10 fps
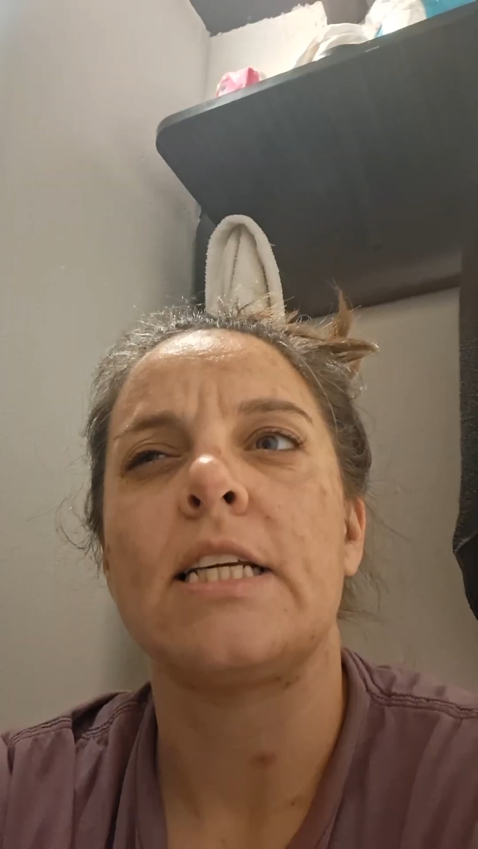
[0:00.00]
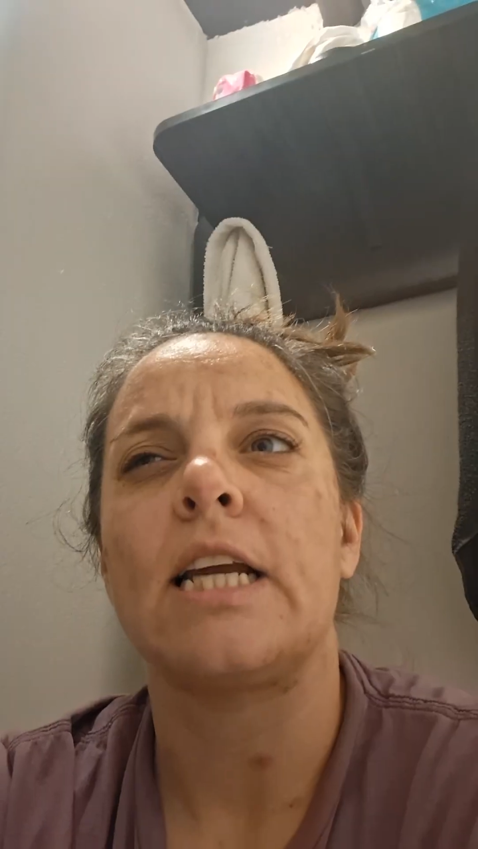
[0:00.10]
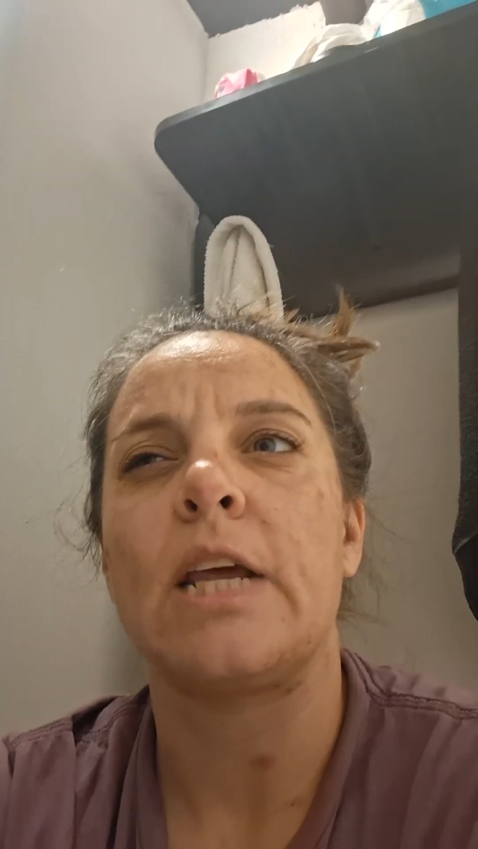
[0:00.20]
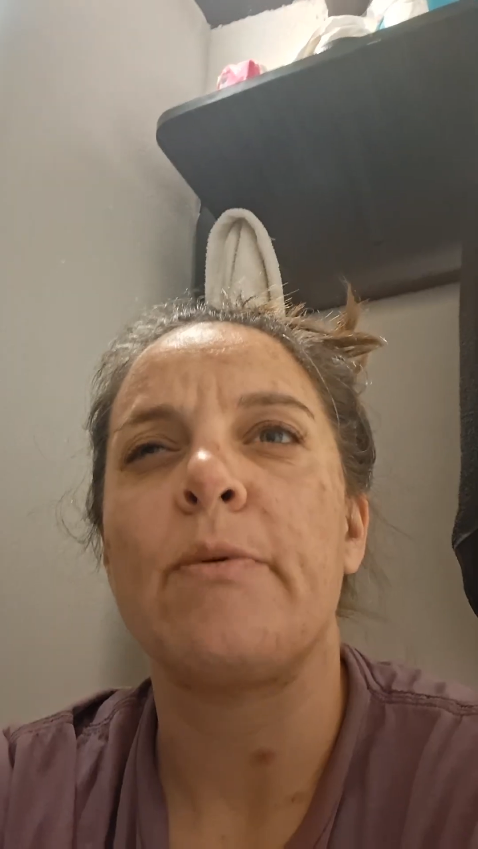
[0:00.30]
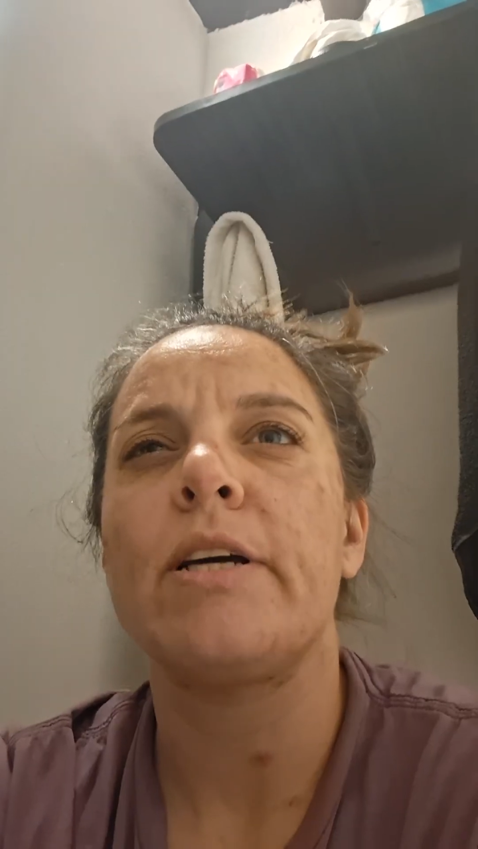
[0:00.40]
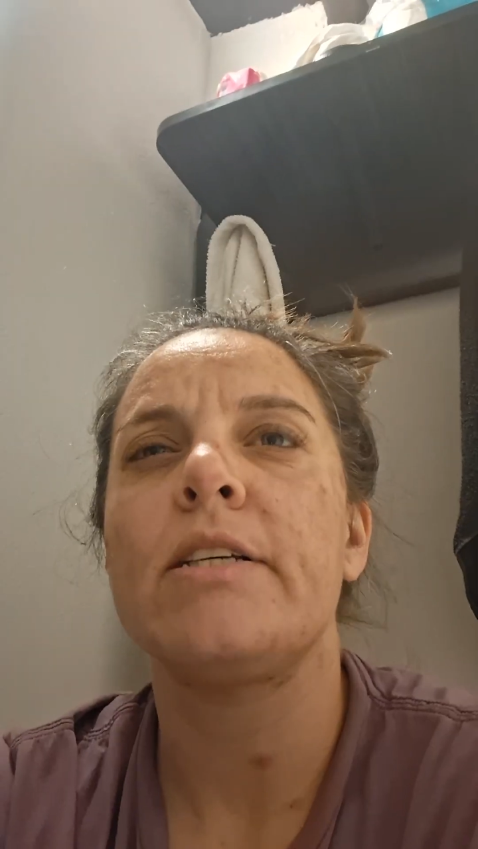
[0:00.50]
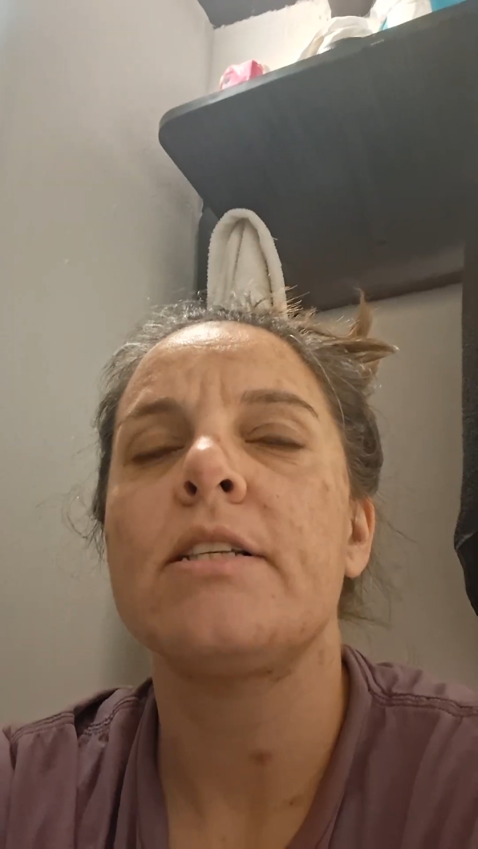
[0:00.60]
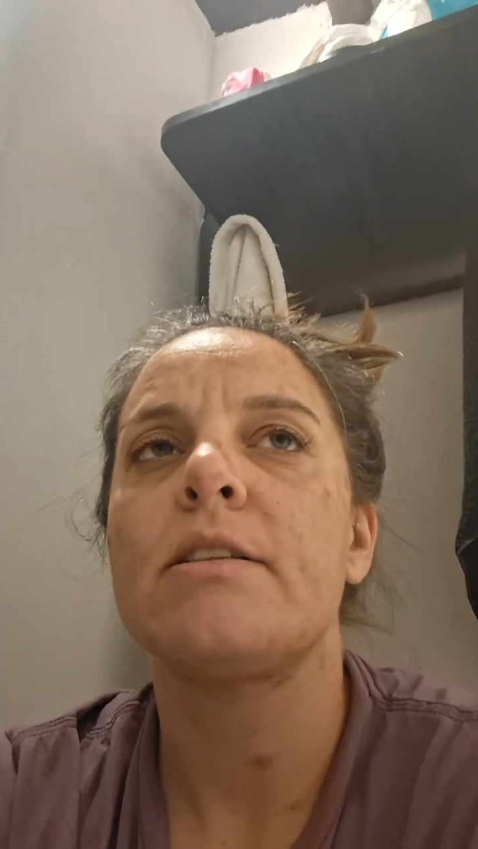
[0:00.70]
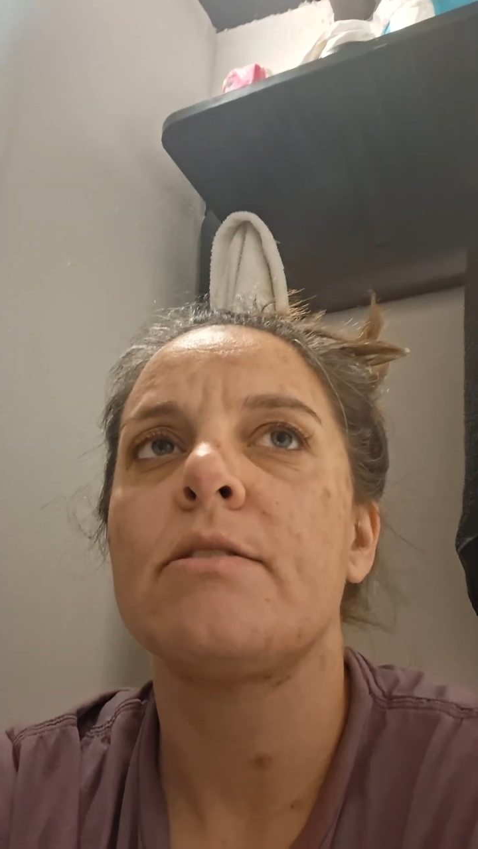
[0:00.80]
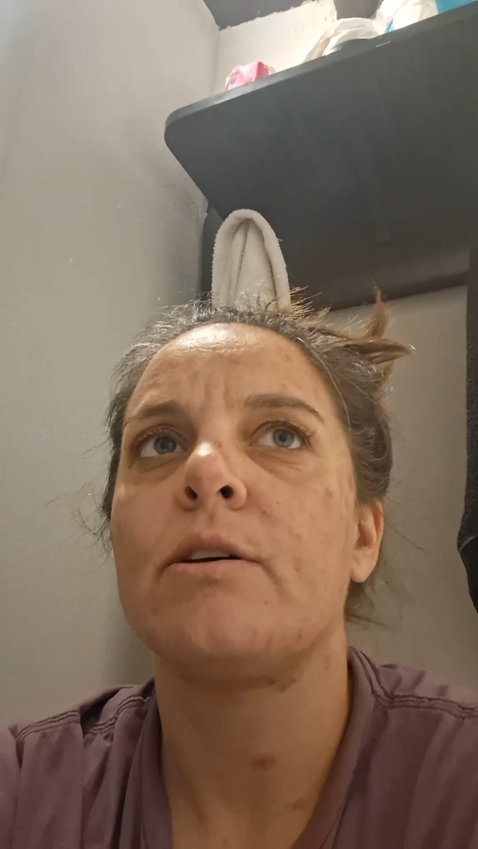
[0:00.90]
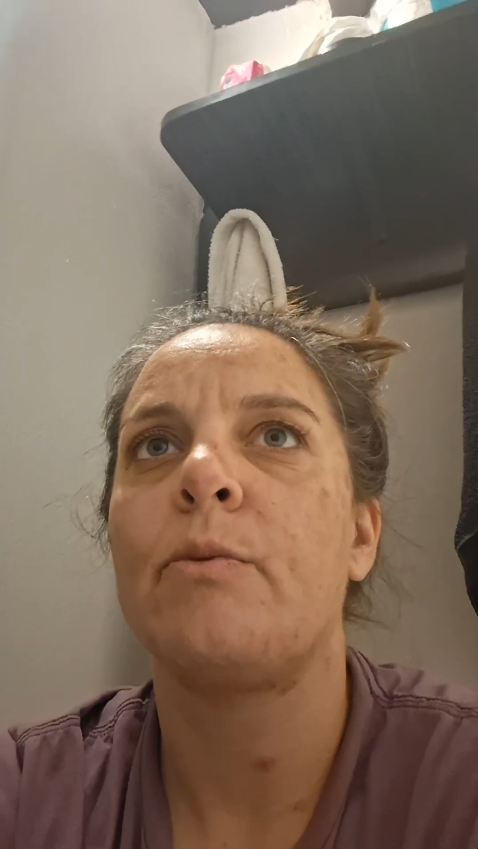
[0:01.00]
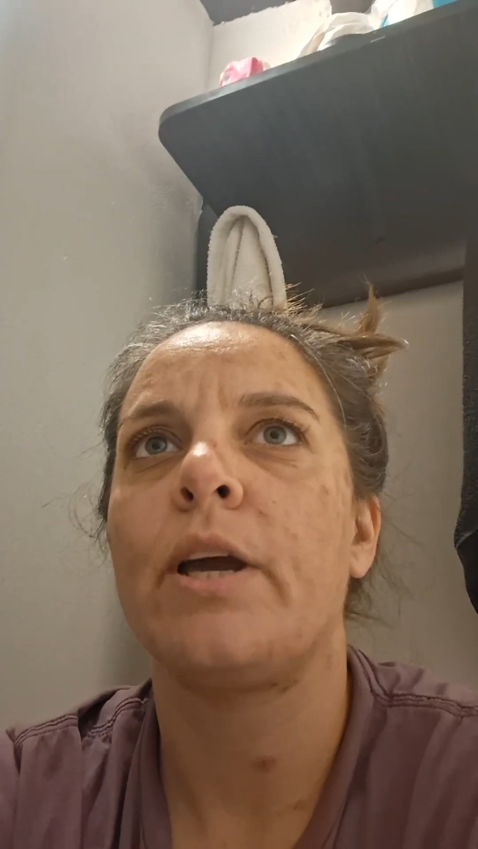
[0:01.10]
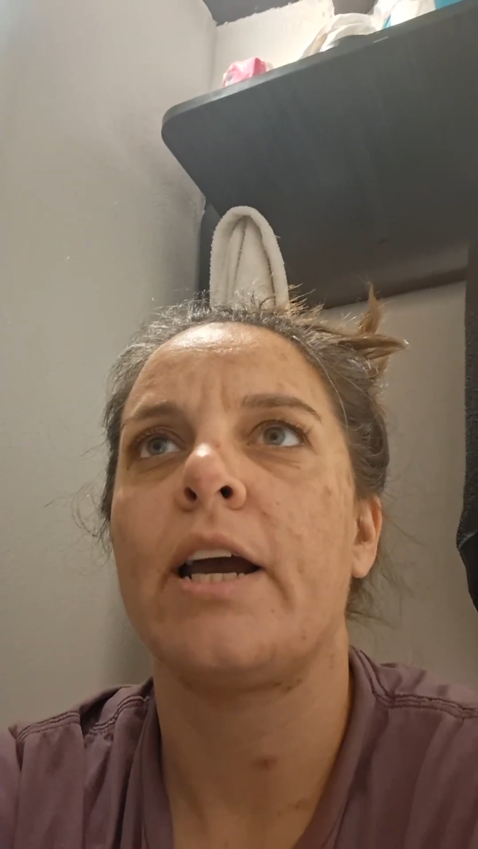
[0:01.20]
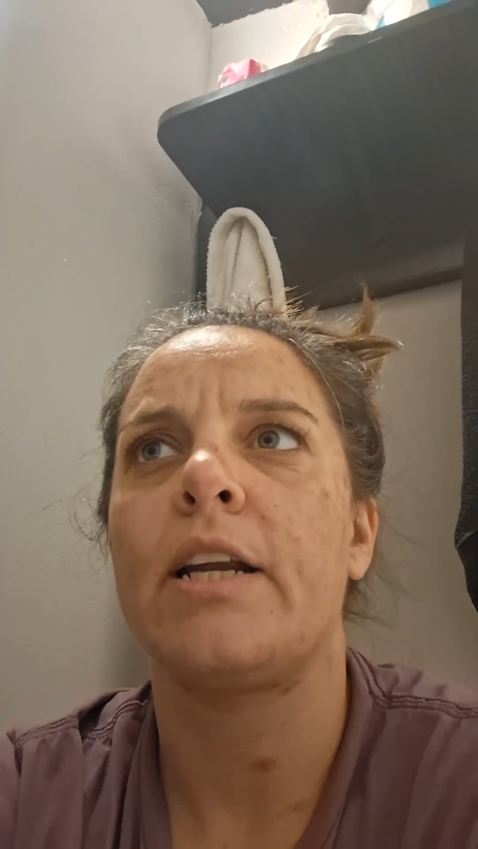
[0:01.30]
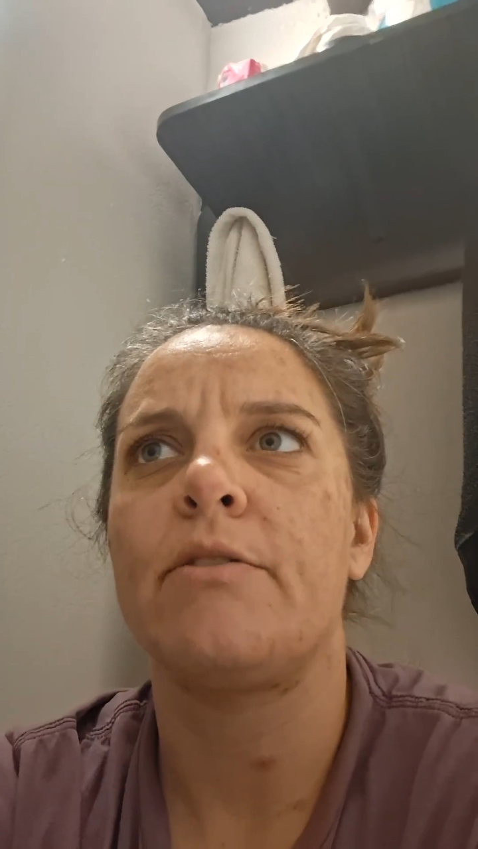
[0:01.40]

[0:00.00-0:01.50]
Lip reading: anyways. We kind